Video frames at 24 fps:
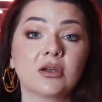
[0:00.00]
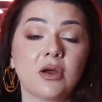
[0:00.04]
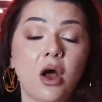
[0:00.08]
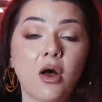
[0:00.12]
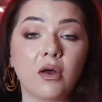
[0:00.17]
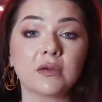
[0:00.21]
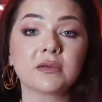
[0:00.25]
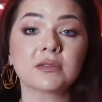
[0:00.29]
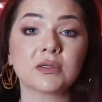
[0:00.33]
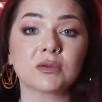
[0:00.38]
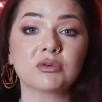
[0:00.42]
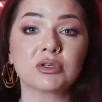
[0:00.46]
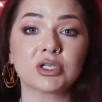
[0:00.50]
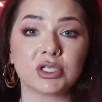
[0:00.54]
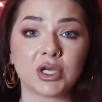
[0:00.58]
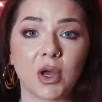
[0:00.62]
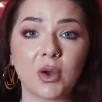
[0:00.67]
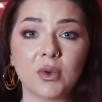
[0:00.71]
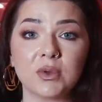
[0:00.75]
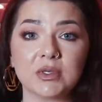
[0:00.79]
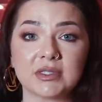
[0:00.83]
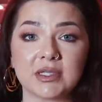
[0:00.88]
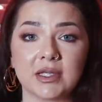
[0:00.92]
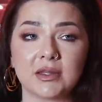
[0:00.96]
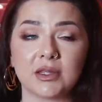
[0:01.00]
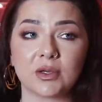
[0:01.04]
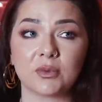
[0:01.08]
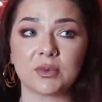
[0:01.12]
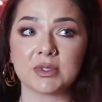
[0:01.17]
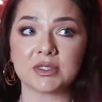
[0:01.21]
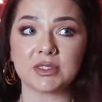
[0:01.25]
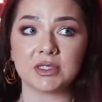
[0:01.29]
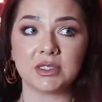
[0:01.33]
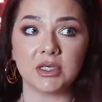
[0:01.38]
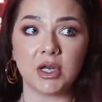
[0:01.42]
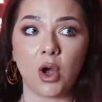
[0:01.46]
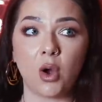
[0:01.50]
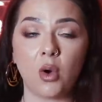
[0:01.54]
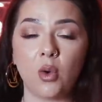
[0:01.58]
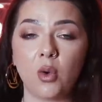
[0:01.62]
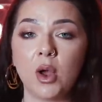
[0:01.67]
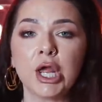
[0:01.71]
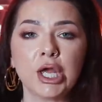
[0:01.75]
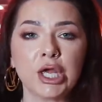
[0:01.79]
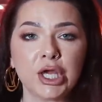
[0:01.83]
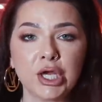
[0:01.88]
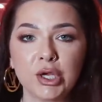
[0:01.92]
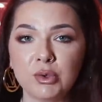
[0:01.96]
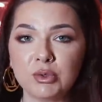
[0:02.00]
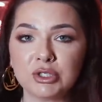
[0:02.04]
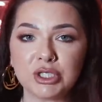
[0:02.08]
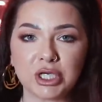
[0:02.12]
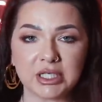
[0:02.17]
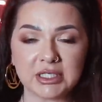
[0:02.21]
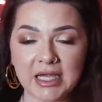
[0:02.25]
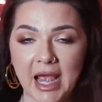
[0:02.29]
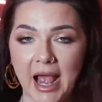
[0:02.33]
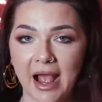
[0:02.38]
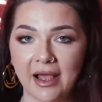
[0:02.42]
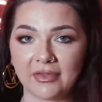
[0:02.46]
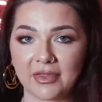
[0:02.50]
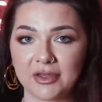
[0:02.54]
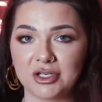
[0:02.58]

also shows that there was no huge attack